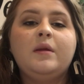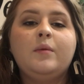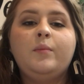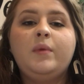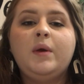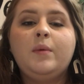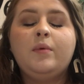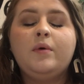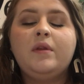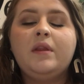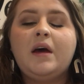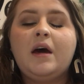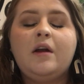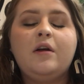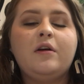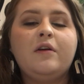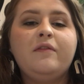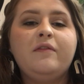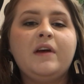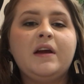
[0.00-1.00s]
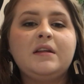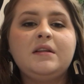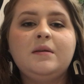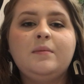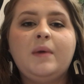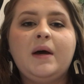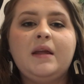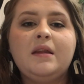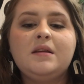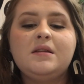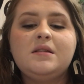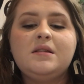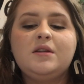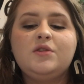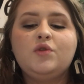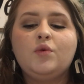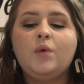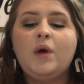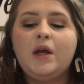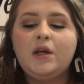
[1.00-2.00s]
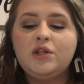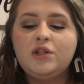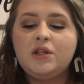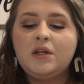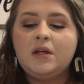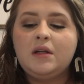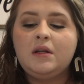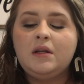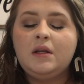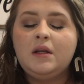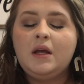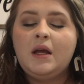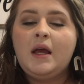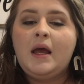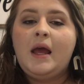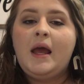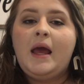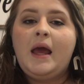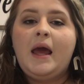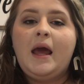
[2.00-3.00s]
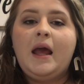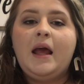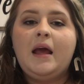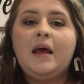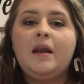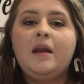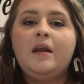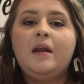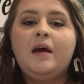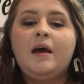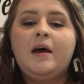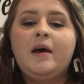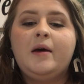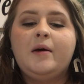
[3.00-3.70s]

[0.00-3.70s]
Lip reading: the people that are affected by this situation, and